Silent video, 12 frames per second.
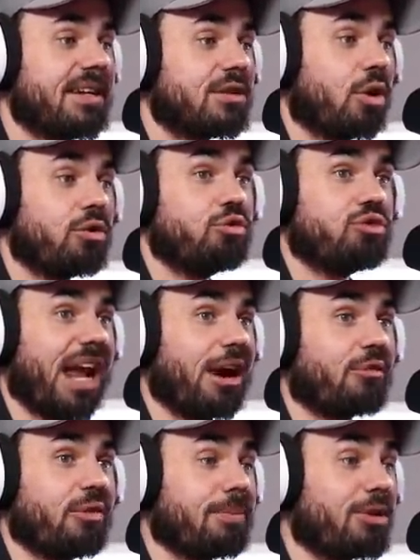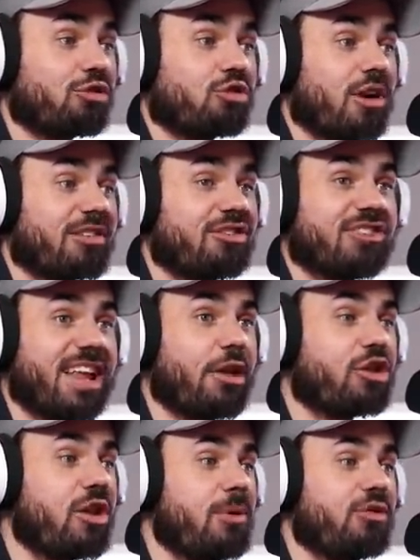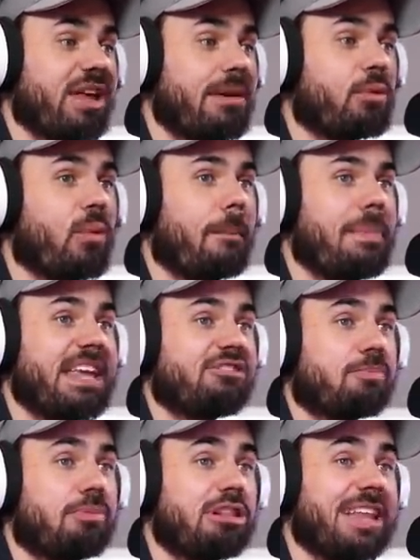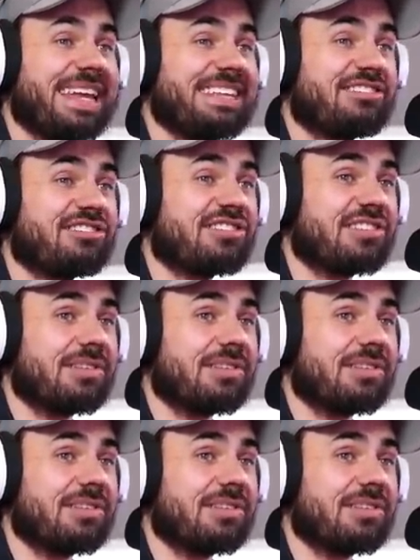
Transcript: Don't you dare flip this truck. Just get it to the museum in one piece, please.